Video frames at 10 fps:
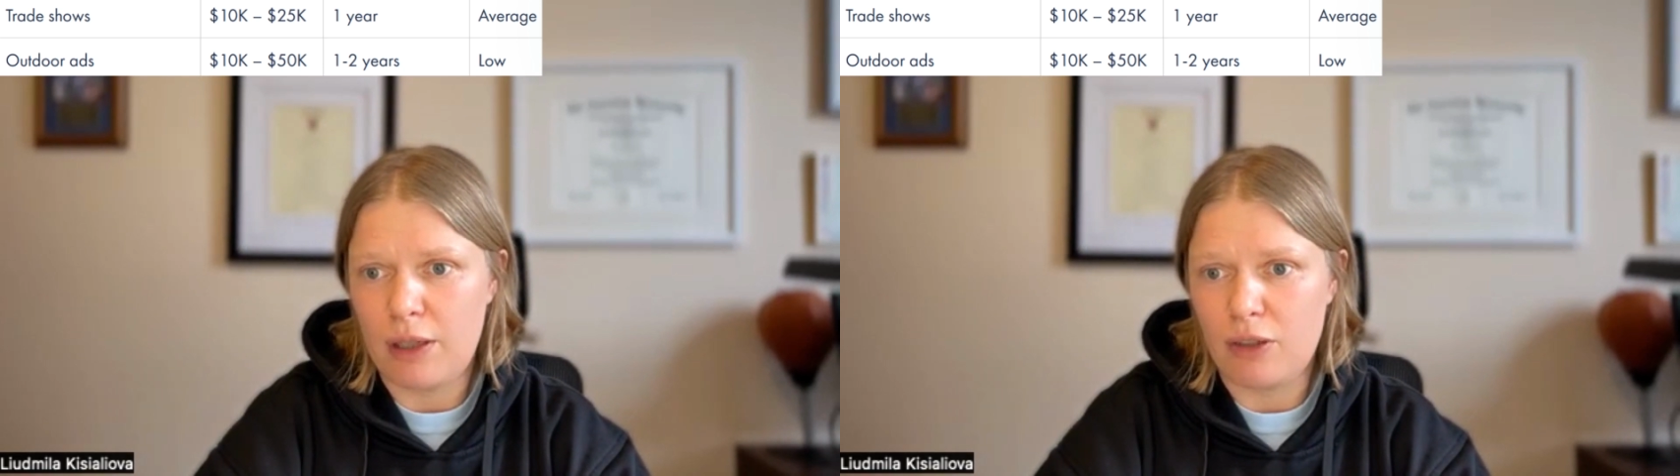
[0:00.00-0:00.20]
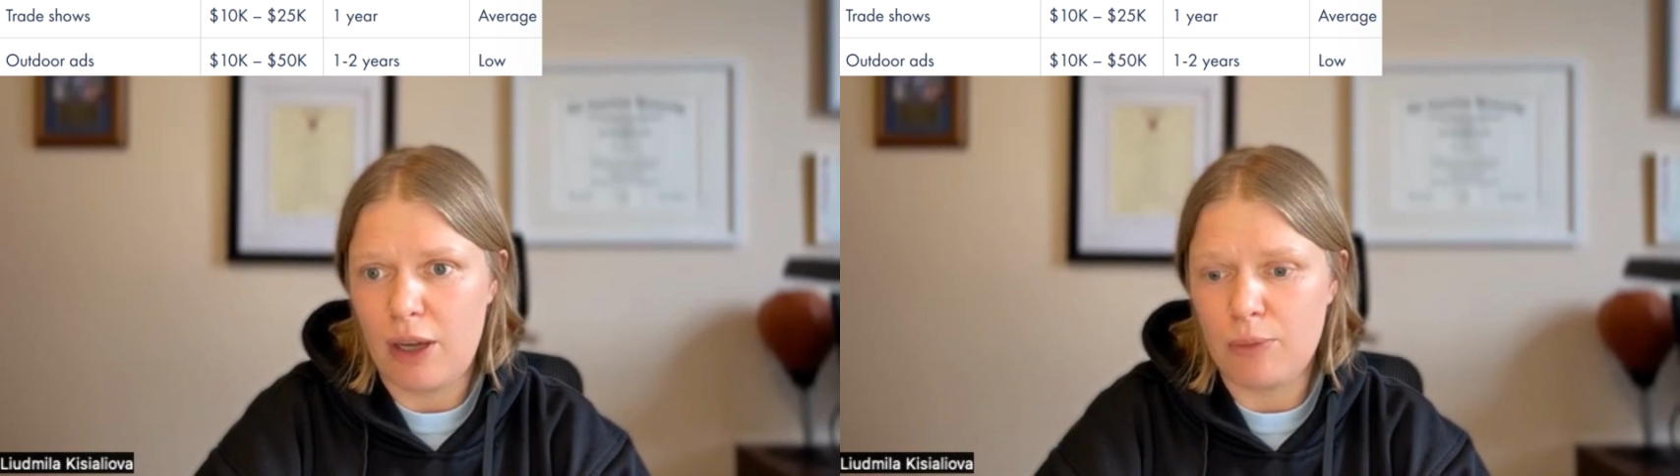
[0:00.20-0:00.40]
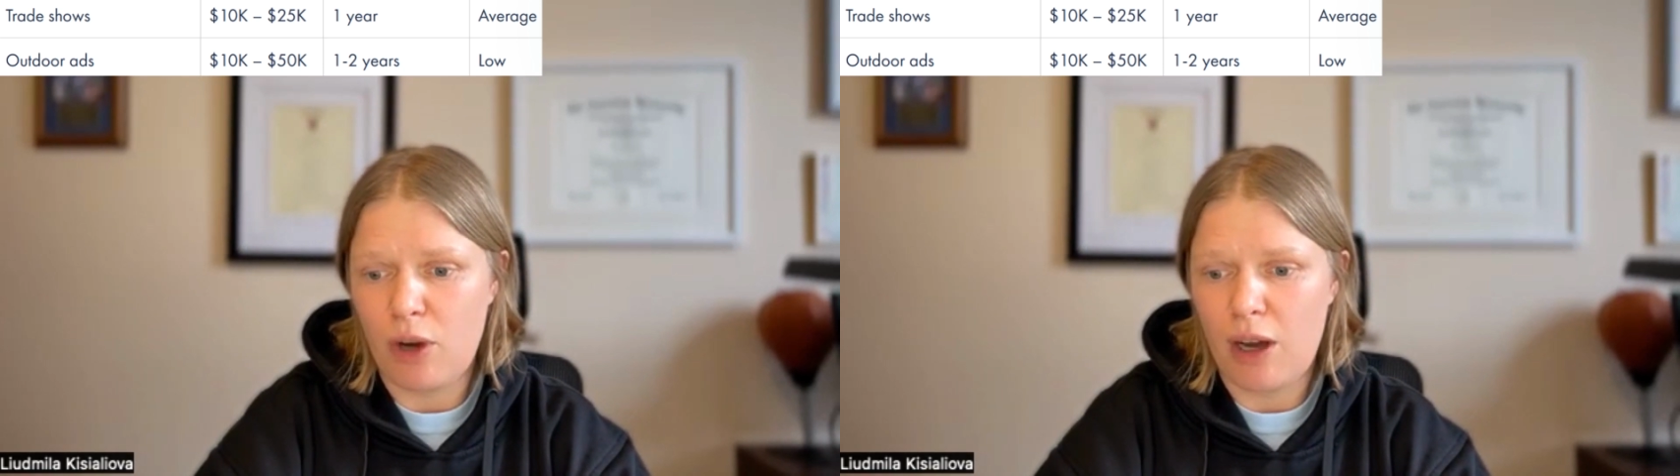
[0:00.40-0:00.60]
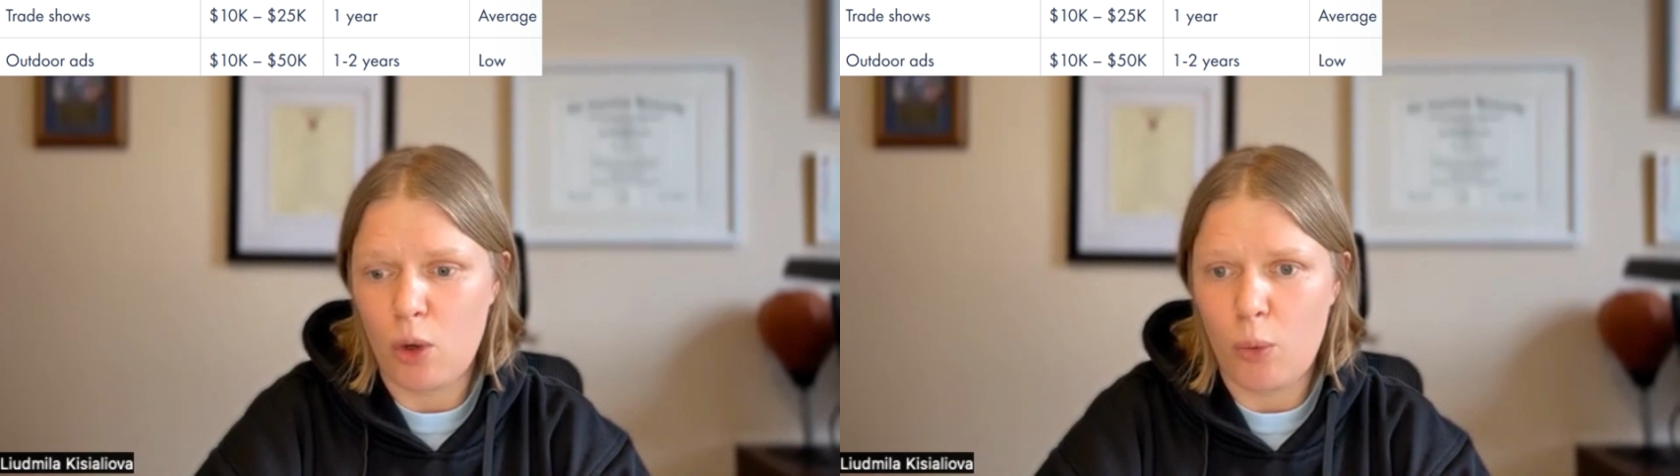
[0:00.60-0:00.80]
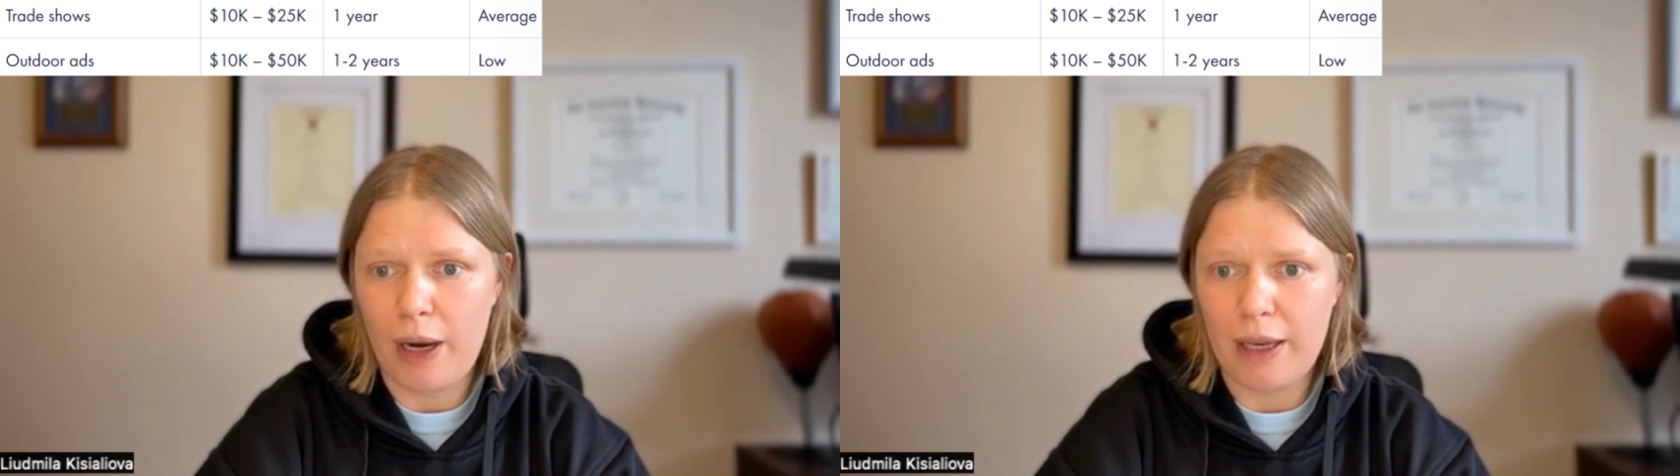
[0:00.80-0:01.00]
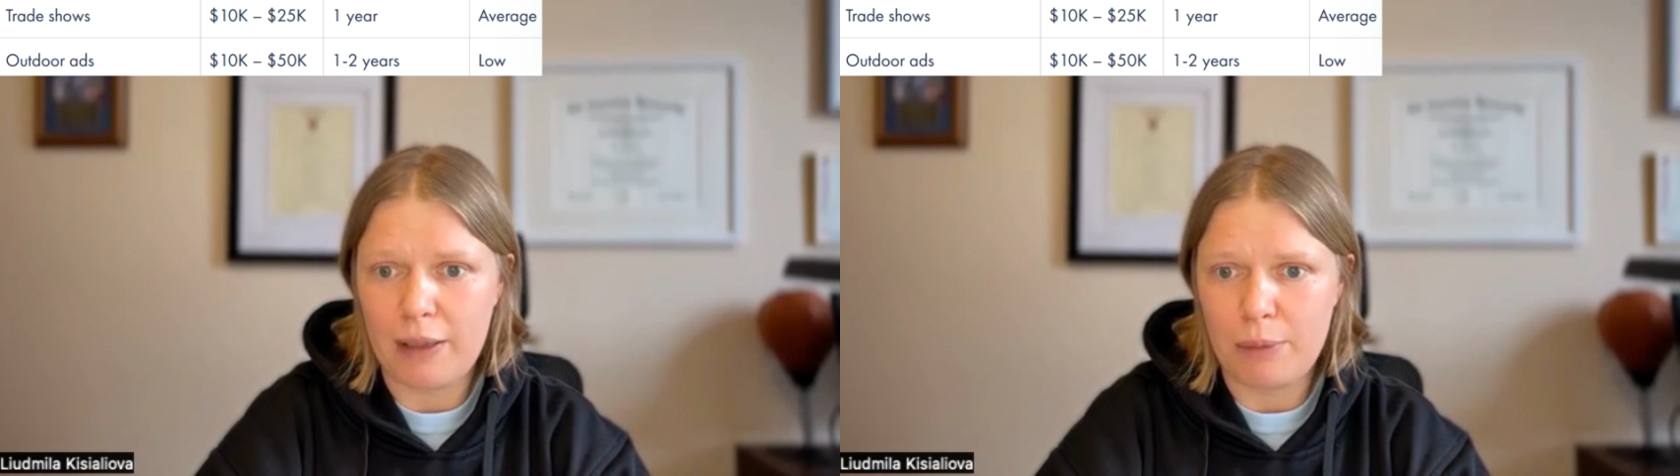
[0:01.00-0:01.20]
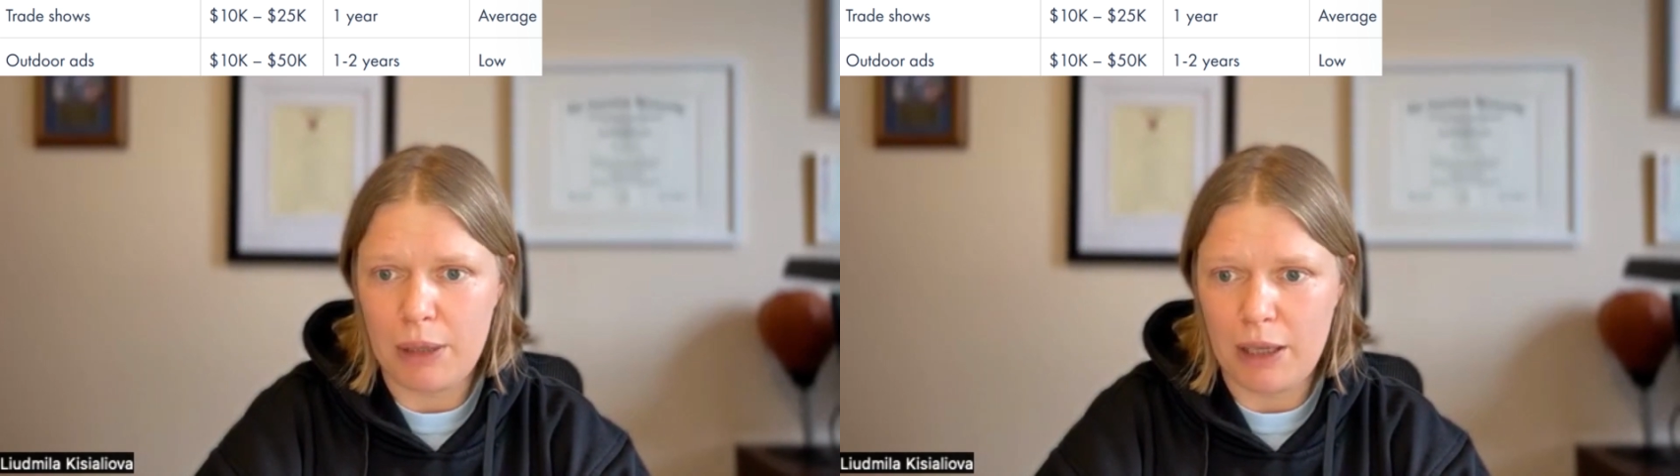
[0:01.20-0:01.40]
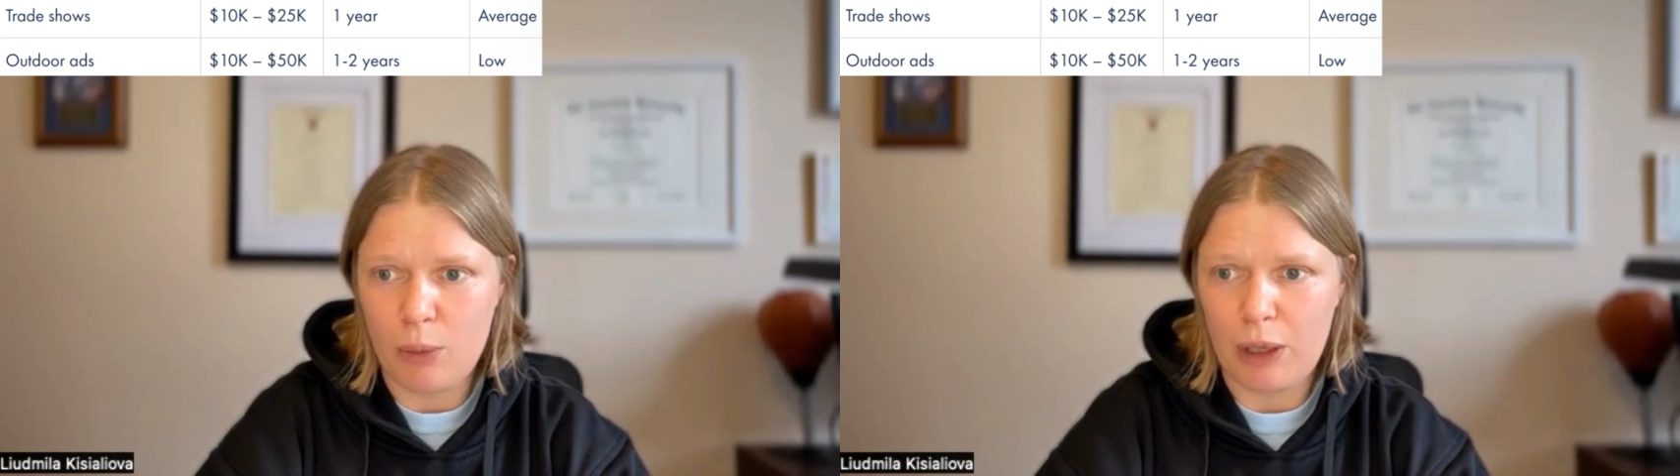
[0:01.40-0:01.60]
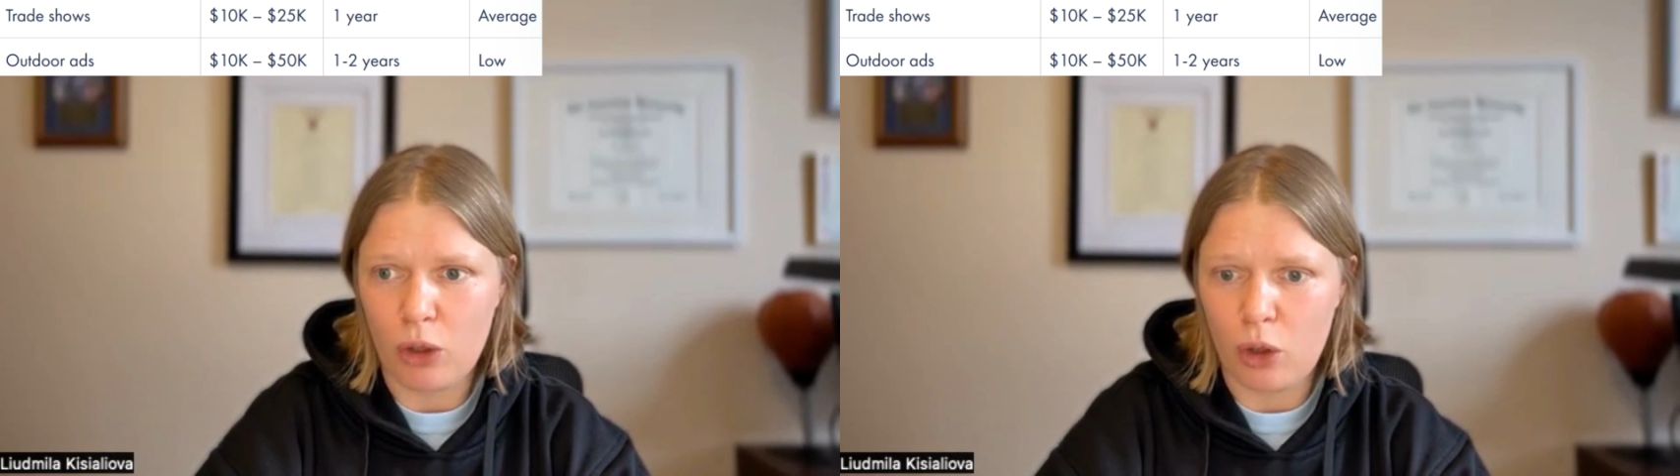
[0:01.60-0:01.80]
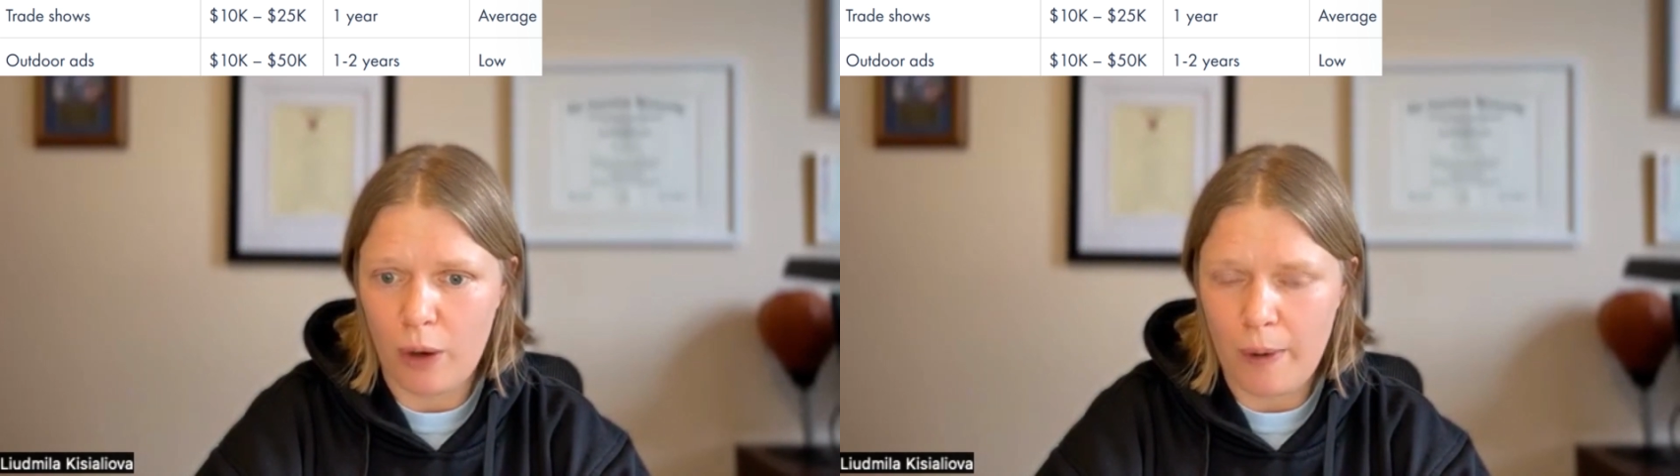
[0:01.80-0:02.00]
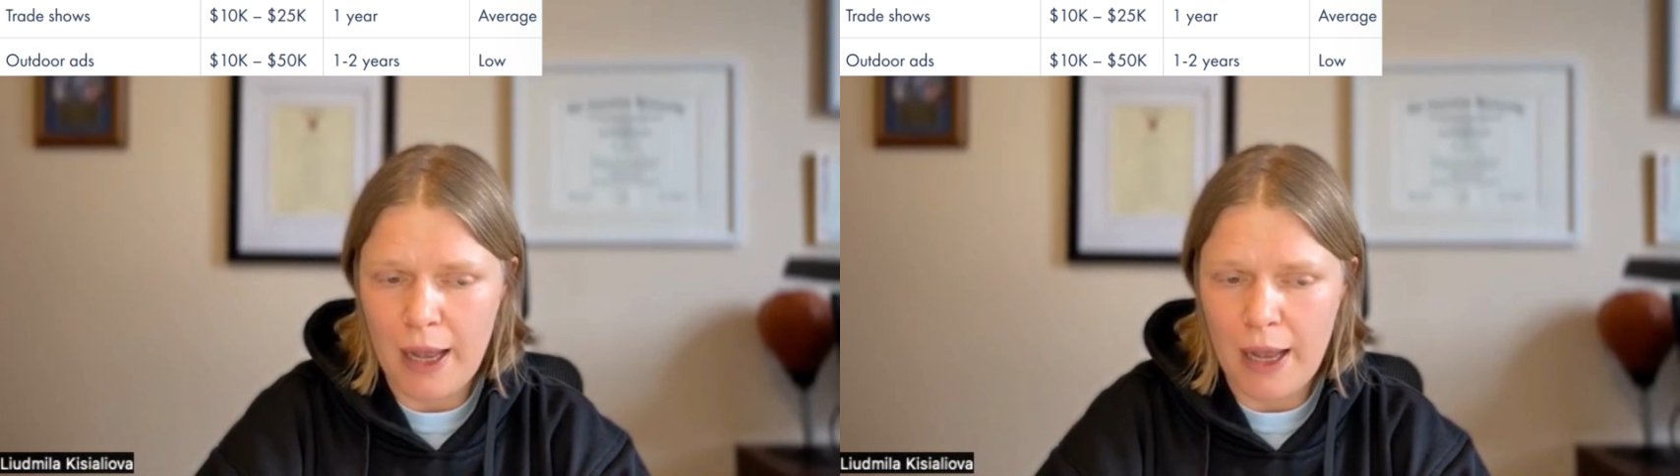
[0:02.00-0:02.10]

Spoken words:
time to ROI can be quite long.